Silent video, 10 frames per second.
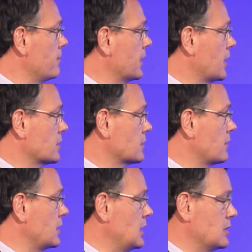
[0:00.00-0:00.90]
because of
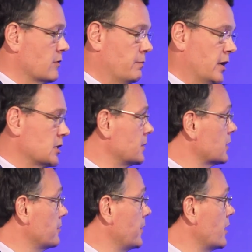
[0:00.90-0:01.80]
the ease of
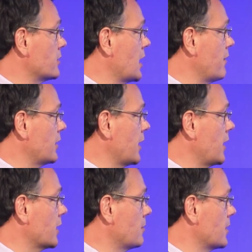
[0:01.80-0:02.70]
placement compared to having to hang a